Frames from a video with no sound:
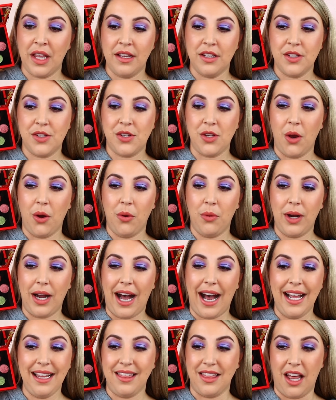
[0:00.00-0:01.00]
So
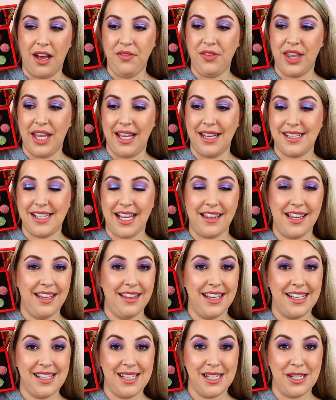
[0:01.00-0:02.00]
I love this. I think
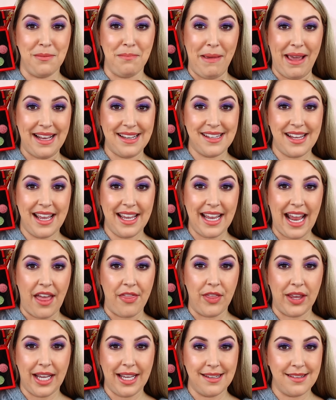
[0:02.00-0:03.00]
this is amazing,
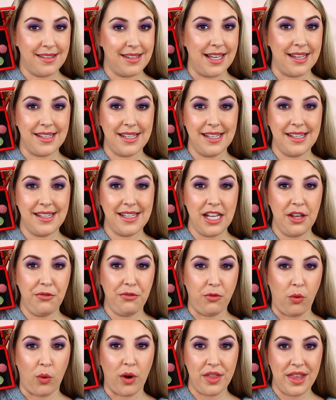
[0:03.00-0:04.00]
and the consistency
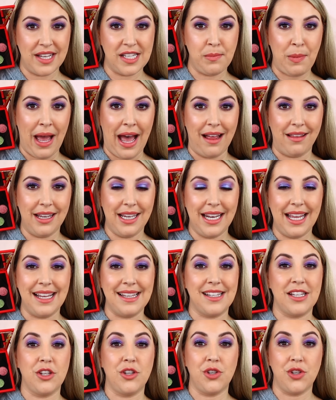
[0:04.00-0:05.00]
for this palette
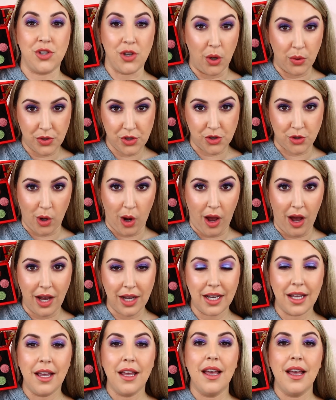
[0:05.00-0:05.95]
is so strong.